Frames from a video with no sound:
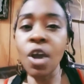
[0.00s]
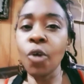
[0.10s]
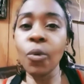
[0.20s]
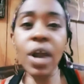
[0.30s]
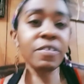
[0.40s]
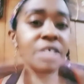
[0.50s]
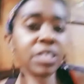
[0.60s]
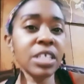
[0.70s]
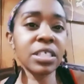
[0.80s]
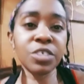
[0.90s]
Whatever
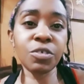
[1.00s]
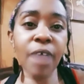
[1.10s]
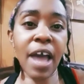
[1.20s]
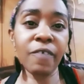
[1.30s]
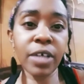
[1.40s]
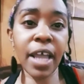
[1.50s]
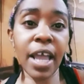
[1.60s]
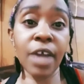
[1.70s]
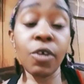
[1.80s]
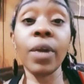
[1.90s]
seasonings you have on
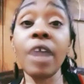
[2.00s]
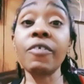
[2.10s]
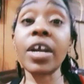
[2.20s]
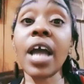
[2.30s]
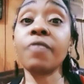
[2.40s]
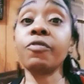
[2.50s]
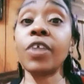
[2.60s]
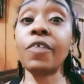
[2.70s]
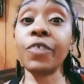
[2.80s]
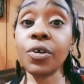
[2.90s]
hand or whatever kind of
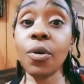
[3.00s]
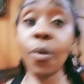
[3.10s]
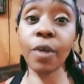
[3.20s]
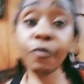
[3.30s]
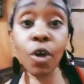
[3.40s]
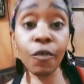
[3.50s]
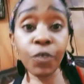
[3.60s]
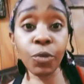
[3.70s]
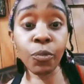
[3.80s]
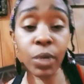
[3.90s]
flavor you're going for. If
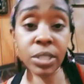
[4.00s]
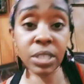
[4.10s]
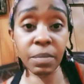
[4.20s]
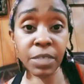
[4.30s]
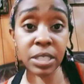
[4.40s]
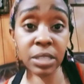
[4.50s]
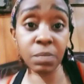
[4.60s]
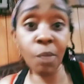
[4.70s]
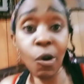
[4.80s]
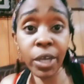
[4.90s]
you want something
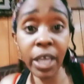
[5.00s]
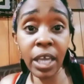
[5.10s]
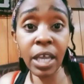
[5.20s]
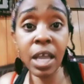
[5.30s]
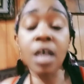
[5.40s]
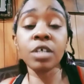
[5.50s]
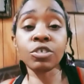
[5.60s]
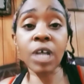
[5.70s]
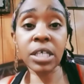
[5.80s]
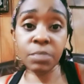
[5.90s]
smoky,
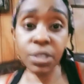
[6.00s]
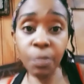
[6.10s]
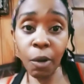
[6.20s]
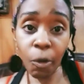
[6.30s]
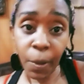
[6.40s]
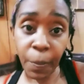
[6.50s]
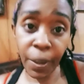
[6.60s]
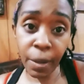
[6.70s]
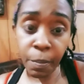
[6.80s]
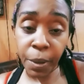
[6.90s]
try some smoked
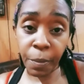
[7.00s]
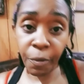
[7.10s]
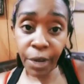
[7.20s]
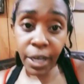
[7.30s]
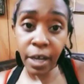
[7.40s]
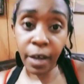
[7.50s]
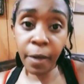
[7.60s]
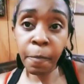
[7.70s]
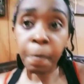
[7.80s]
paprika.